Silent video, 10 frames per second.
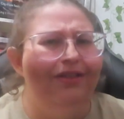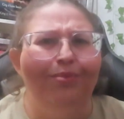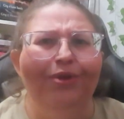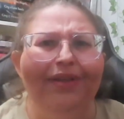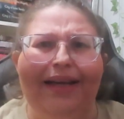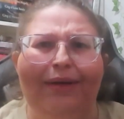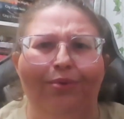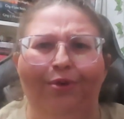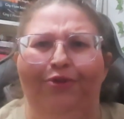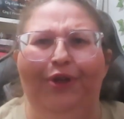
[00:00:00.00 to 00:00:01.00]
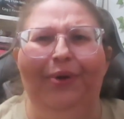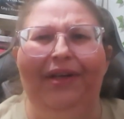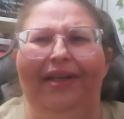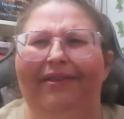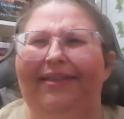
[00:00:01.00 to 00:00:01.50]
someone like review it,
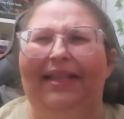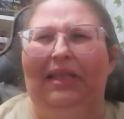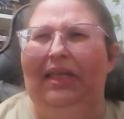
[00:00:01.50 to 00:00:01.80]
and I was like,